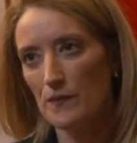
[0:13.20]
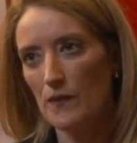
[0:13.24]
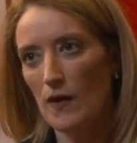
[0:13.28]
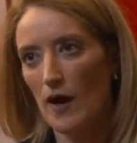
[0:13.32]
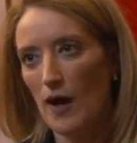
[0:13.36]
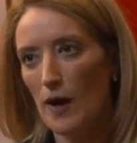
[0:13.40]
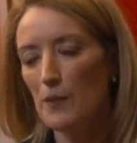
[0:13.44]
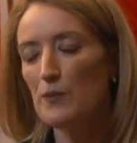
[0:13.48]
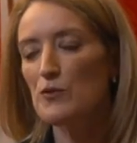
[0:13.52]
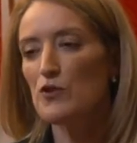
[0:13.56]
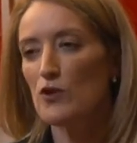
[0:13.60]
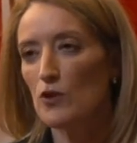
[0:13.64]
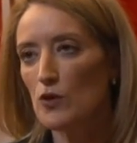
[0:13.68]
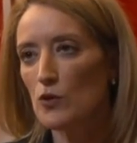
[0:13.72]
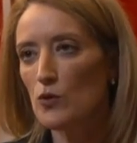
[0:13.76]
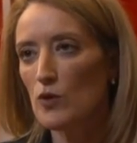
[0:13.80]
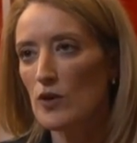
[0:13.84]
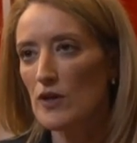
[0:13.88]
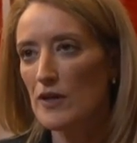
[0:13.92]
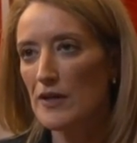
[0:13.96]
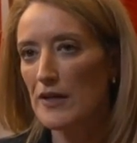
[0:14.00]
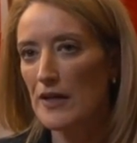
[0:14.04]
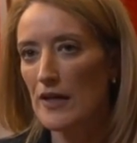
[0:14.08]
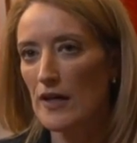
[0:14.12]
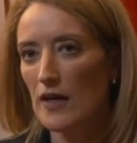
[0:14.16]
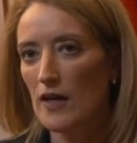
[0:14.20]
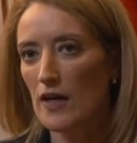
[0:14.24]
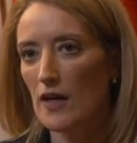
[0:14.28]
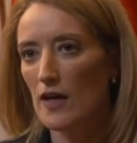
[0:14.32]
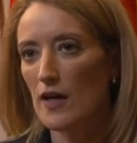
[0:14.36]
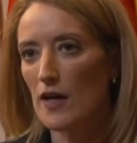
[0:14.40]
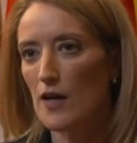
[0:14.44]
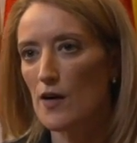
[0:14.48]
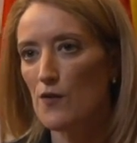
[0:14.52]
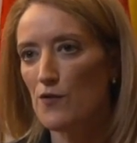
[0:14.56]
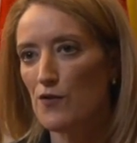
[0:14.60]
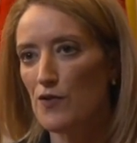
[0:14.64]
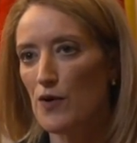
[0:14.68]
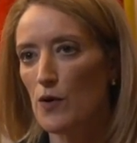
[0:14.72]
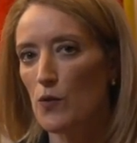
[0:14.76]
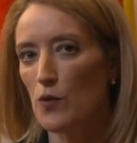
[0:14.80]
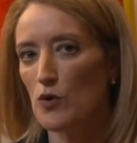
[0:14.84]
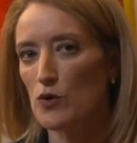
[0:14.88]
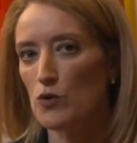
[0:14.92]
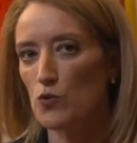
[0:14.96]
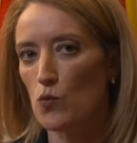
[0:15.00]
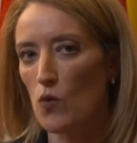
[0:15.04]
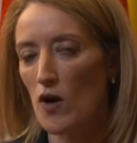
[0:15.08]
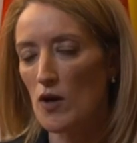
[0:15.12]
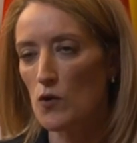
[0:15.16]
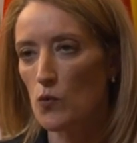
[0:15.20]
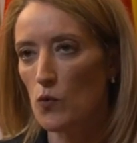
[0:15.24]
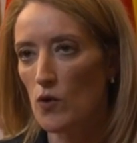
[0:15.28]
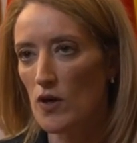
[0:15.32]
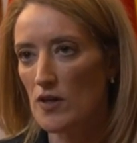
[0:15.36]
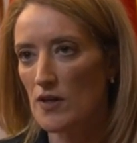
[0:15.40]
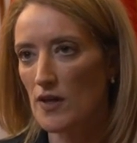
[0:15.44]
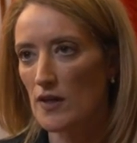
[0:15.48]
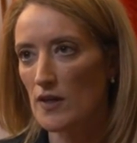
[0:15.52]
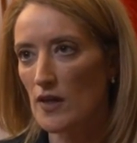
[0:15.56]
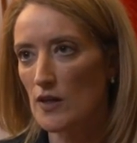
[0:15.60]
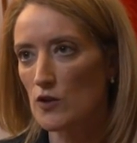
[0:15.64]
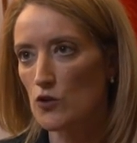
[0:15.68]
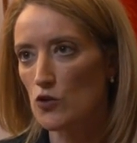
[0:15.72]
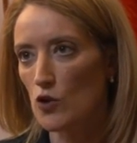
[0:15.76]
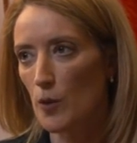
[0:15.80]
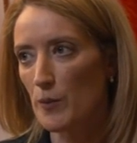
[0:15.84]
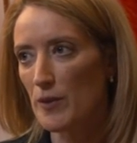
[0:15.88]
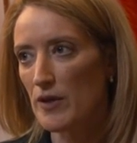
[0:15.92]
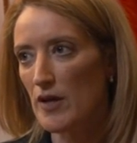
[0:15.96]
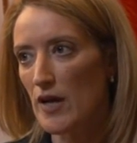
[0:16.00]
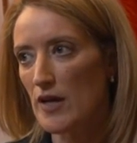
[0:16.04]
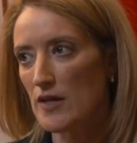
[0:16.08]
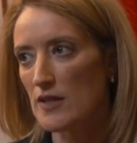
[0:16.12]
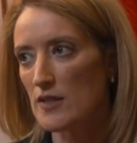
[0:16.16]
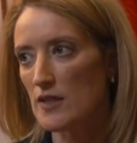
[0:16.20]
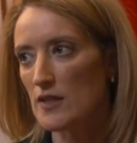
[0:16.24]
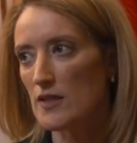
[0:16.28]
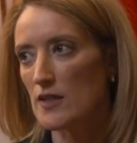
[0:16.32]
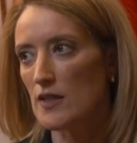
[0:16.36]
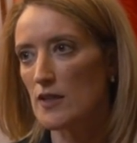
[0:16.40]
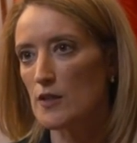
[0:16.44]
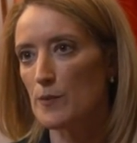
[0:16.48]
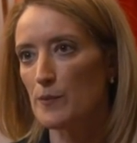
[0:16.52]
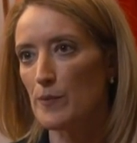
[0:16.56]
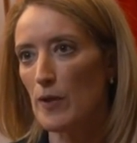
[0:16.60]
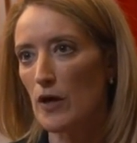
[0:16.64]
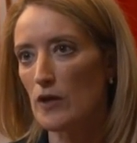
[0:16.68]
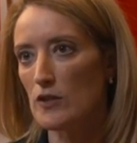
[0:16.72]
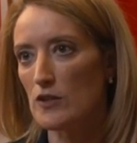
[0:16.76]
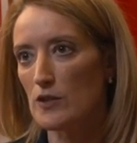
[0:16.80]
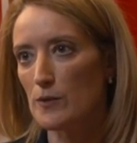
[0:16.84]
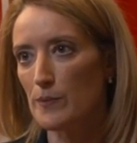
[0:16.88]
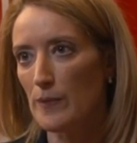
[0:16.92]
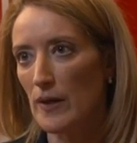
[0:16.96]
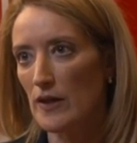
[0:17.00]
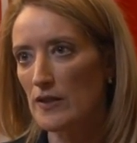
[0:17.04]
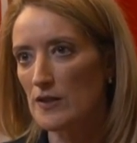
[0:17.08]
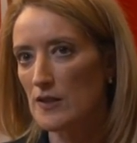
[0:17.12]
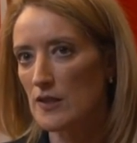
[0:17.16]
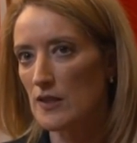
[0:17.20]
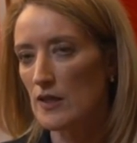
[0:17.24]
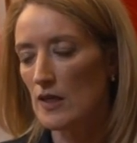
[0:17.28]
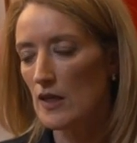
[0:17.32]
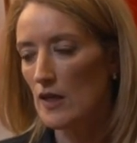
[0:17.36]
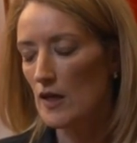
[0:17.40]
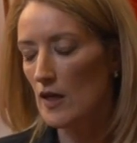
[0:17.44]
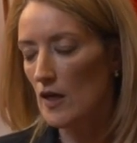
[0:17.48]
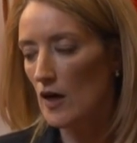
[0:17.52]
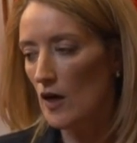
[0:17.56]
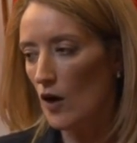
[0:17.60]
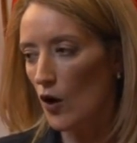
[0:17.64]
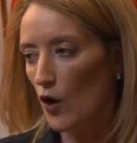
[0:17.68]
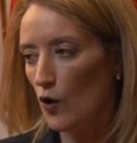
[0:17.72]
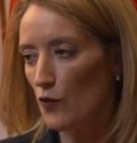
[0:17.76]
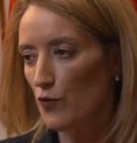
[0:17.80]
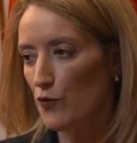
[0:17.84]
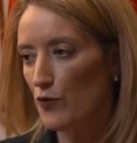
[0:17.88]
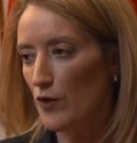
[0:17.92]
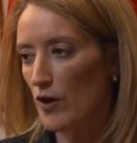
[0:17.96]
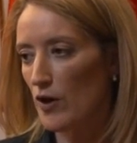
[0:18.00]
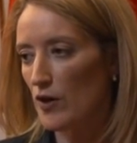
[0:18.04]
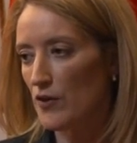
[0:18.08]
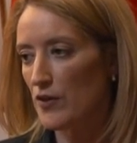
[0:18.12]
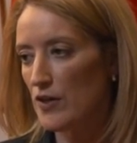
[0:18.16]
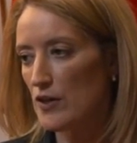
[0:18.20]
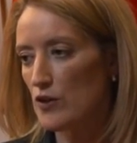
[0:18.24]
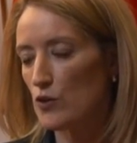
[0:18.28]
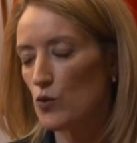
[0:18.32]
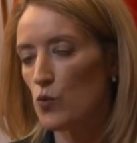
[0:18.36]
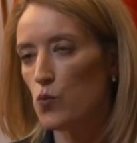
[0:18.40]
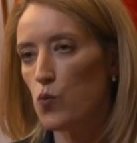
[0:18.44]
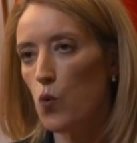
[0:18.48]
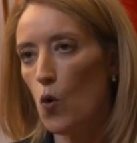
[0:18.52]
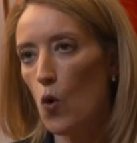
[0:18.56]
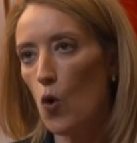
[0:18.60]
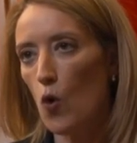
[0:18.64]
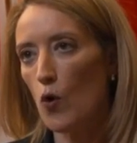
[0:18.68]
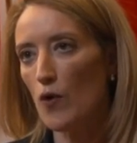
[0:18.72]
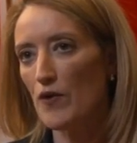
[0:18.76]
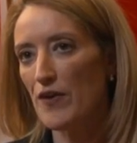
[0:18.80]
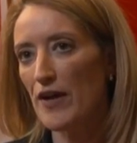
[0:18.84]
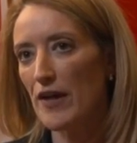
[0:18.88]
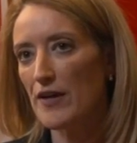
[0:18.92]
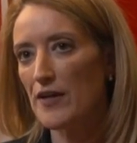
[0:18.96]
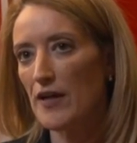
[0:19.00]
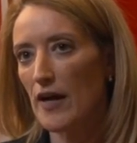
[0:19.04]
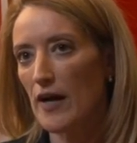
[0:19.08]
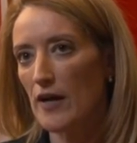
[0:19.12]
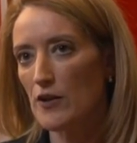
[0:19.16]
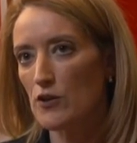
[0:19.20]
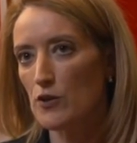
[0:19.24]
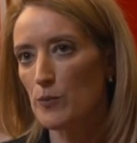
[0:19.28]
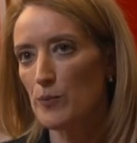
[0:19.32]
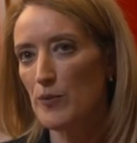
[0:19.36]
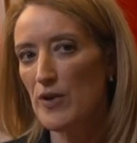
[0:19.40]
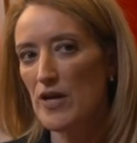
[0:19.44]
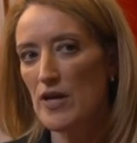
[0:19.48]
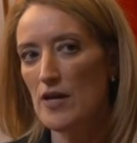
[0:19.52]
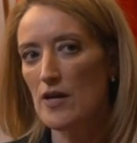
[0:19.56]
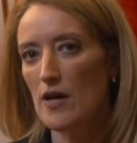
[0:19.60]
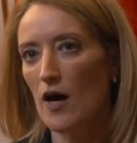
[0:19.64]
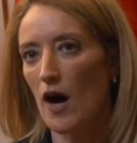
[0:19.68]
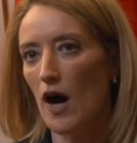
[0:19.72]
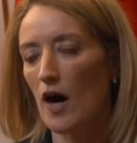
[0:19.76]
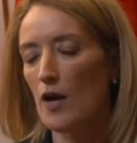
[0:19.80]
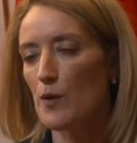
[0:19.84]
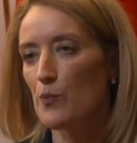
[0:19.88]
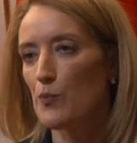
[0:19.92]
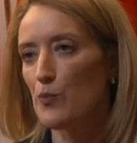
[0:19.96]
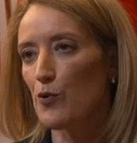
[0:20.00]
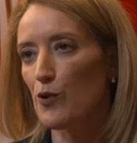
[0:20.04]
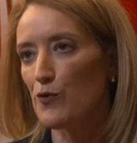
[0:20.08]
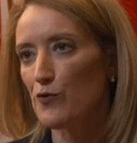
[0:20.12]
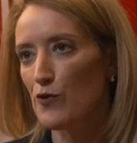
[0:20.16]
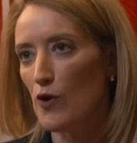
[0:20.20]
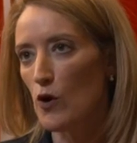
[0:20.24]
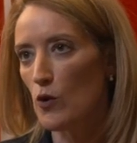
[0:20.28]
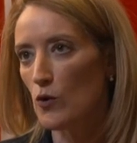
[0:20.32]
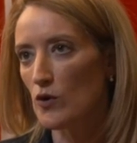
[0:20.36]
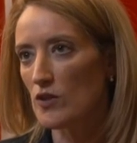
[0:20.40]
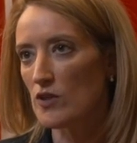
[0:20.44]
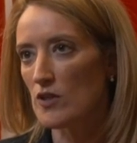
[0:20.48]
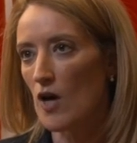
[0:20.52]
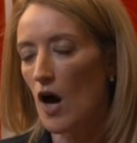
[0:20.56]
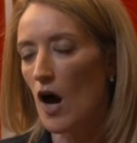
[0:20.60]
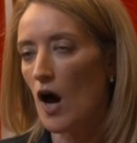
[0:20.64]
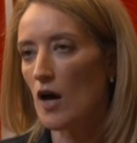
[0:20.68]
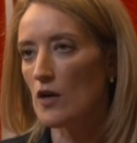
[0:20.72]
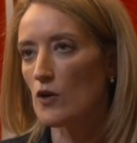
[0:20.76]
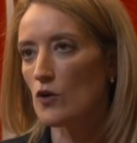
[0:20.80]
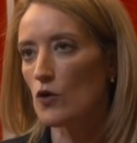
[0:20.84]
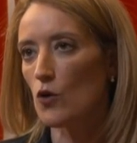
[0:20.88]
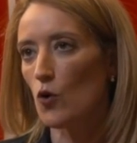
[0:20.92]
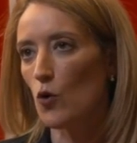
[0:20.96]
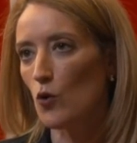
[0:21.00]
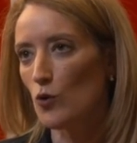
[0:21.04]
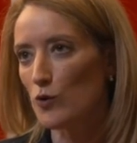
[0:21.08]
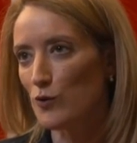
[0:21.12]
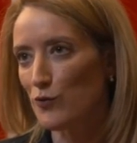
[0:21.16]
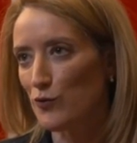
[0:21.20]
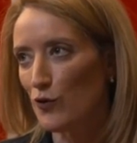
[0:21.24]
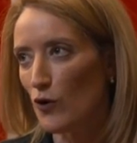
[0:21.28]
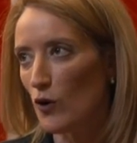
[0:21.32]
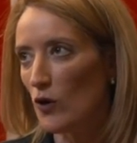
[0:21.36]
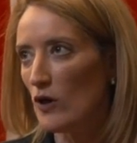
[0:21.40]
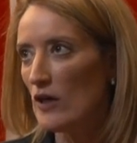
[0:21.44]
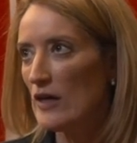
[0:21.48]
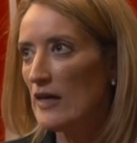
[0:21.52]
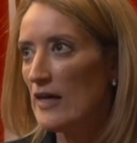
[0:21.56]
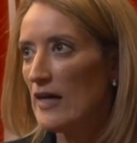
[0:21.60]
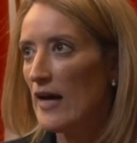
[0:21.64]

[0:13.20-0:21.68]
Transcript: Absolutely. If there was one word that has dominated this past month of this war that has been unprovoked, uncalled for,